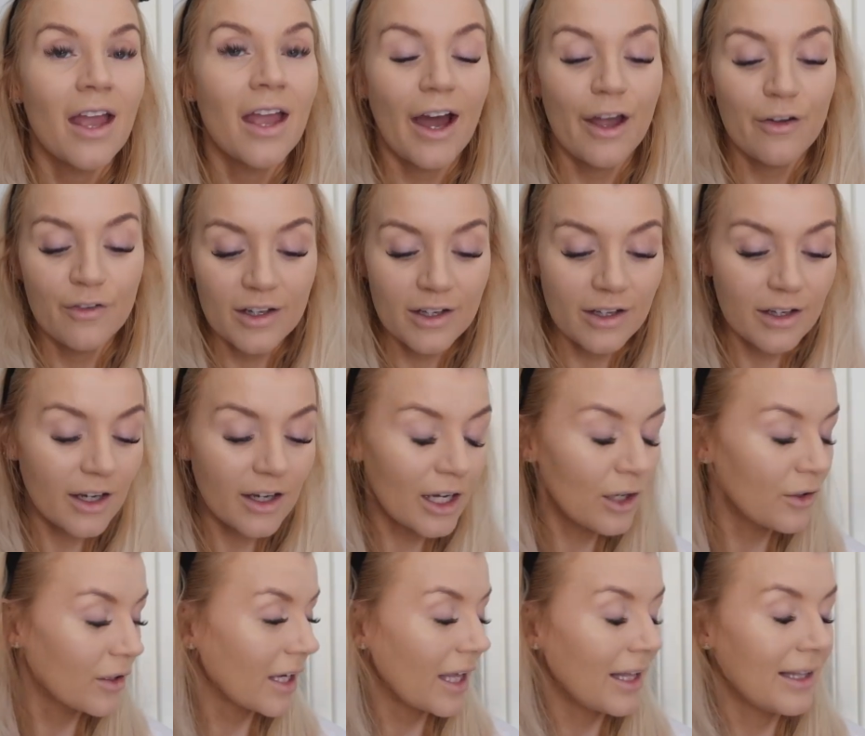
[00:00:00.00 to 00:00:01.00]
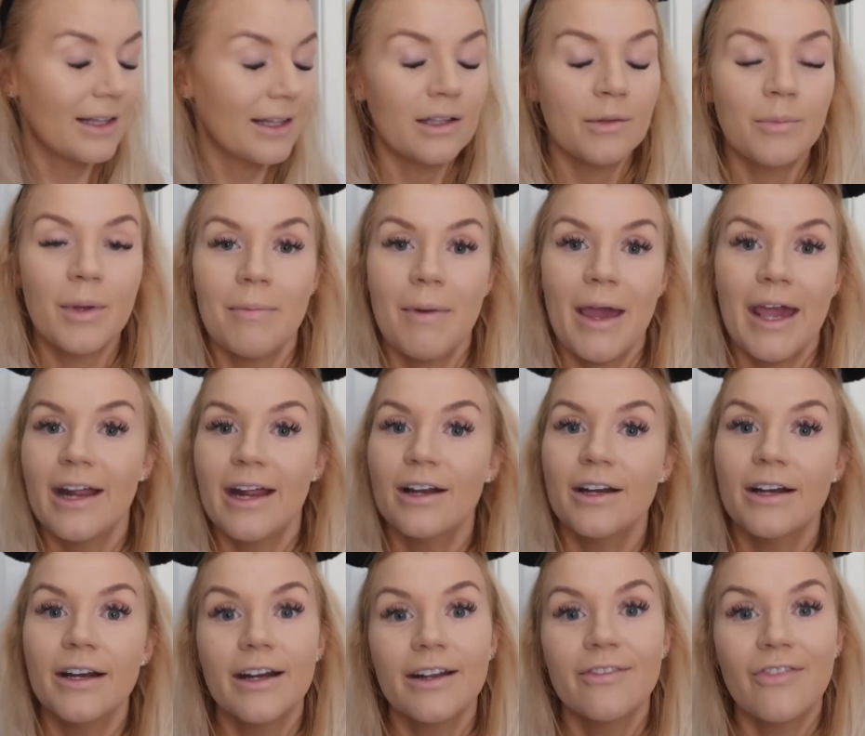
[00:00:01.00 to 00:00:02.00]
I feel like I look a little bit
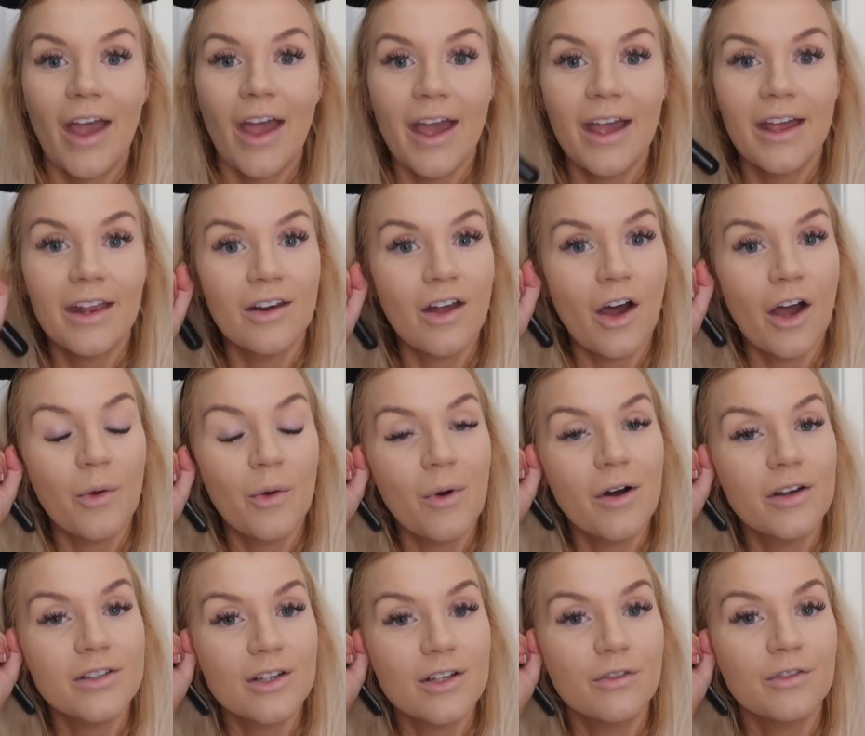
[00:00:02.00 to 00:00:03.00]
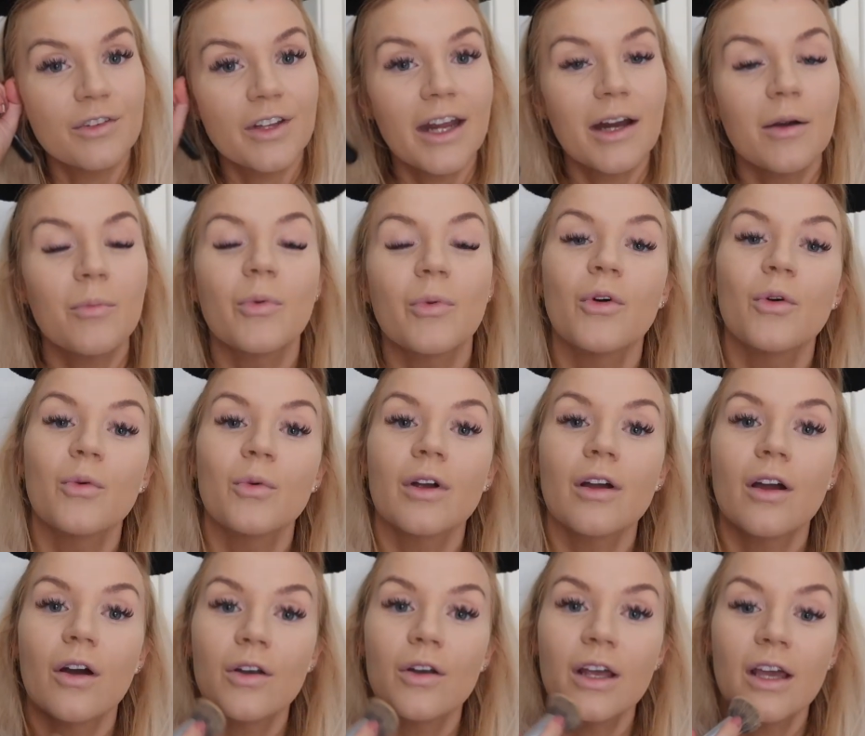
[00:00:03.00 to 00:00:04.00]
paler than I was over there, but we're
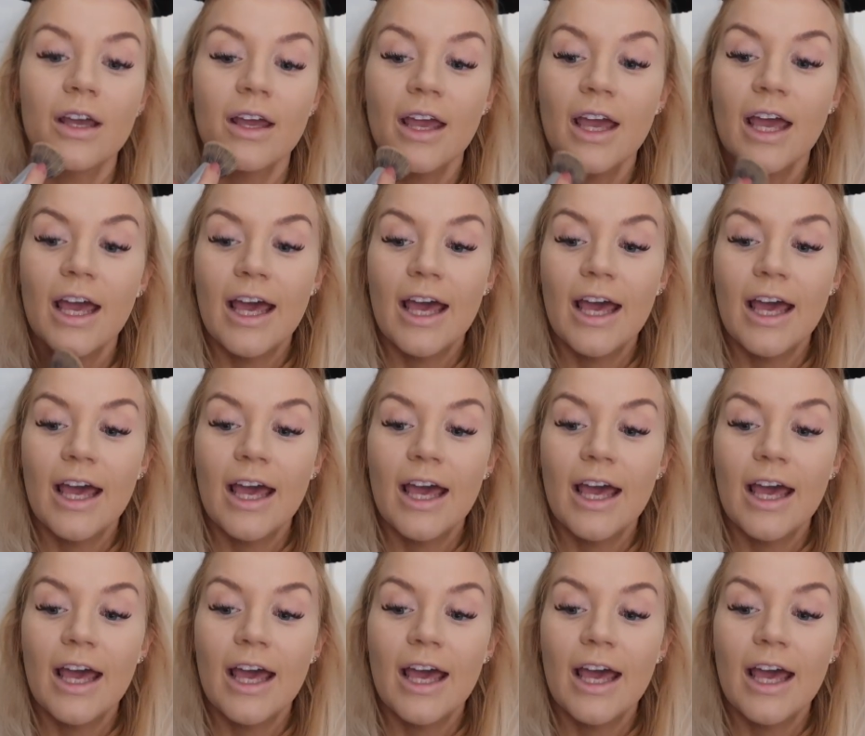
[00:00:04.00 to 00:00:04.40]
gonna